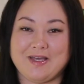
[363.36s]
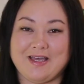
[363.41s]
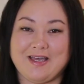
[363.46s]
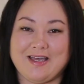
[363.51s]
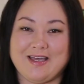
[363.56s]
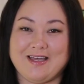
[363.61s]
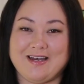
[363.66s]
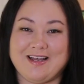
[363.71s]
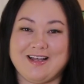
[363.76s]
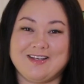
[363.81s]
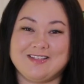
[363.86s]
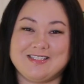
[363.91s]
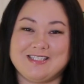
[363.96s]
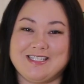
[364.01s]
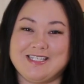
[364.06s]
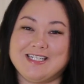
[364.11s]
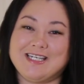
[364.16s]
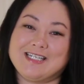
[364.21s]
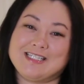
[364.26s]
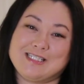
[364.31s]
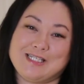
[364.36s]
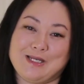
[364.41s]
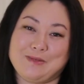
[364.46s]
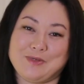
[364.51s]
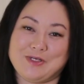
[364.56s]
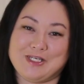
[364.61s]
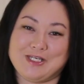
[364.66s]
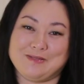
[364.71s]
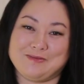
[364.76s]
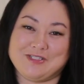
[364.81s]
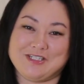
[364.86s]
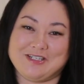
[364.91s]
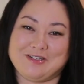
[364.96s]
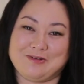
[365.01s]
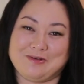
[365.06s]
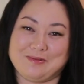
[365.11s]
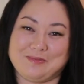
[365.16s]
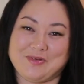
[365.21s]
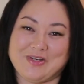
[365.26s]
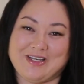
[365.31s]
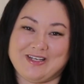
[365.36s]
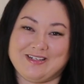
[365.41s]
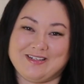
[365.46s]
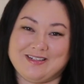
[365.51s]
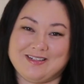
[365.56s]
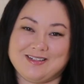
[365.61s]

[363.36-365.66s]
and I'll see you next time on Kimchi and Cornbread.